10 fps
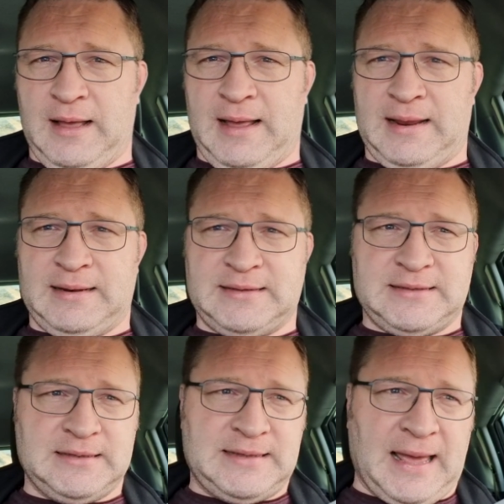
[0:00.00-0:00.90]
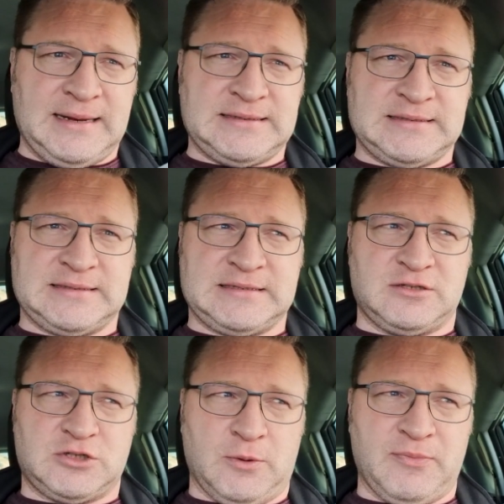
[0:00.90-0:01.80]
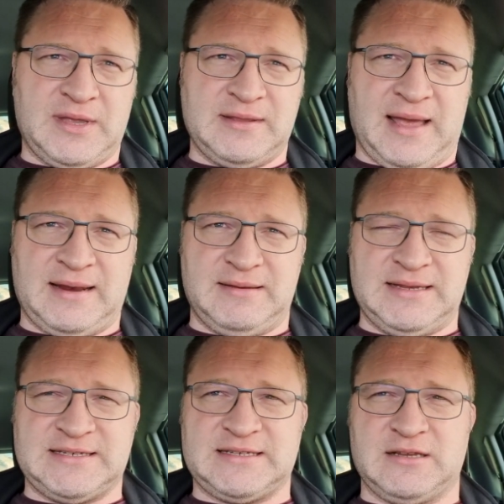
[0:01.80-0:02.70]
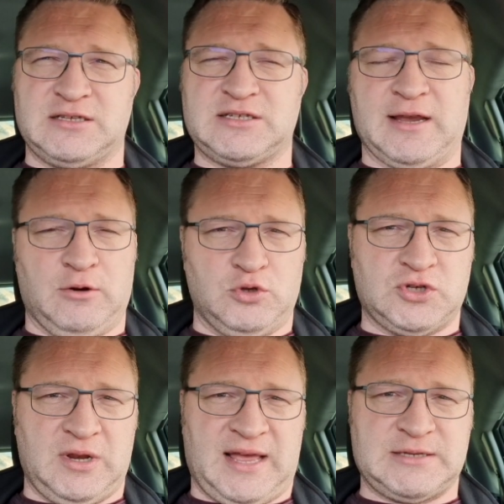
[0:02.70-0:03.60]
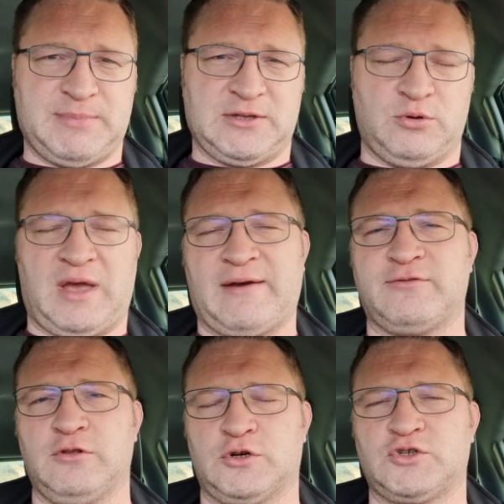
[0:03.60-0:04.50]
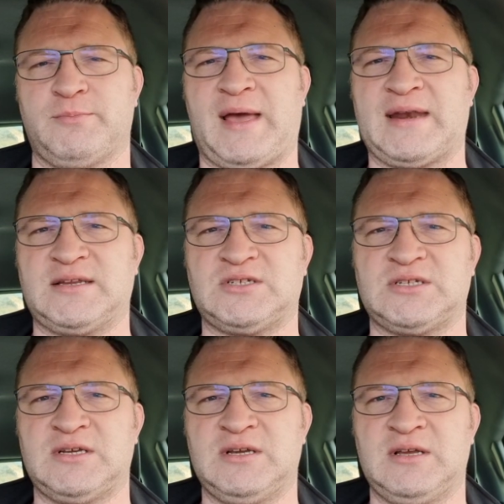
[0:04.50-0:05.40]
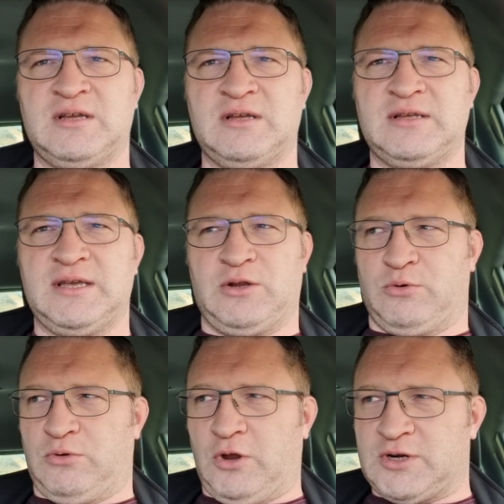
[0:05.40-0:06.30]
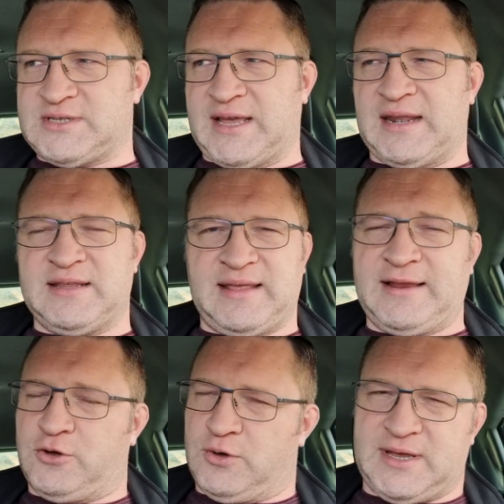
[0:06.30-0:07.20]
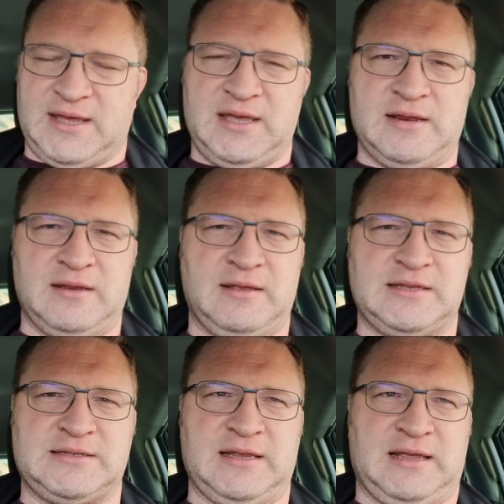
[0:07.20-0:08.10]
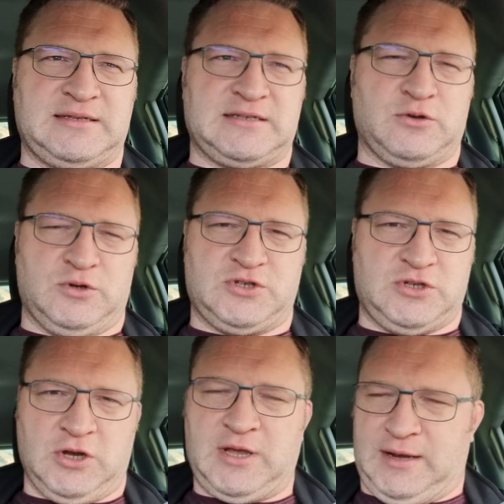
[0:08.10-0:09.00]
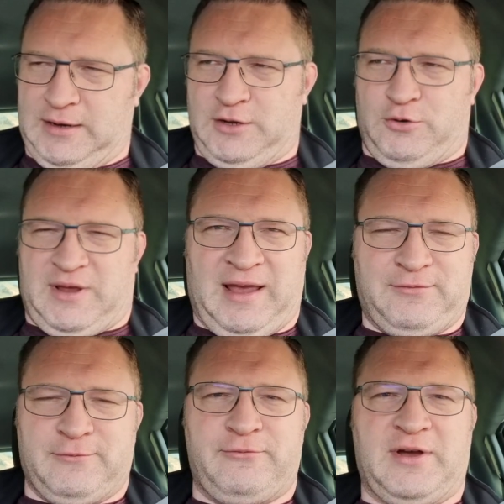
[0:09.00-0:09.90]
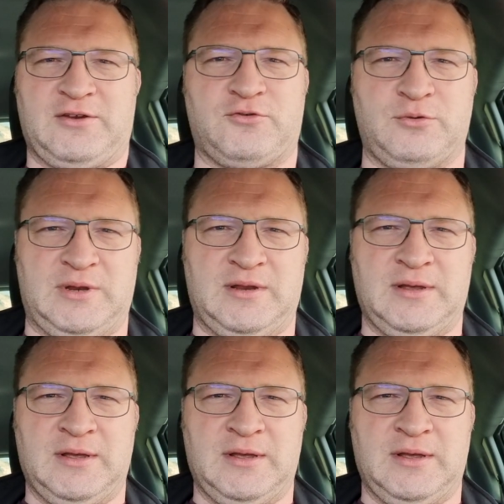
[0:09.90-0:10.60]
And that is something that is a psychological aspect you have to learn to manage. Understanding that you're going to get hit. It's going to suck and you're going to have to fight through it.